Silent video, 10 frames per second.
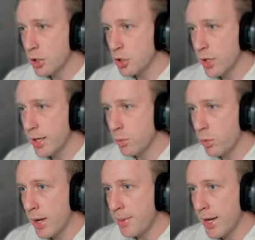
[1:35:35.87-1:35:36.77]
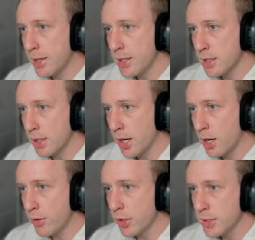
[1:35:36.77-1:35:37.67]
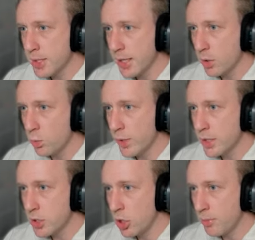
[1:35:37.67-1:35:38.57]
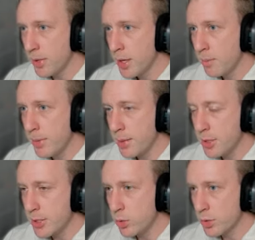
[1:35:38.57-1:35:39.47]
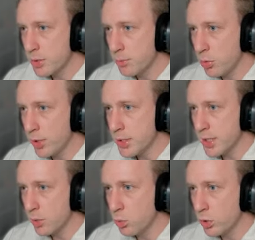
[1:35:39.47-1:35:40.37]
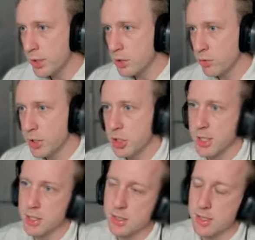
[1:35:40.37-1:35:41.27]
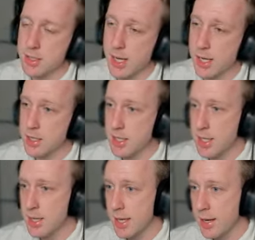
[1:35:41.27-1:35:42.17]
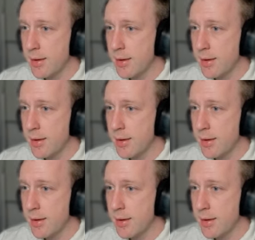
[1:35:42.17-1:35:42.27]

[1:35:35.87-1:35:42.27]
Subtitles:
try and wipe out this Lucario so they can win top, maybe score some points and walk this Reggie into the second tier there.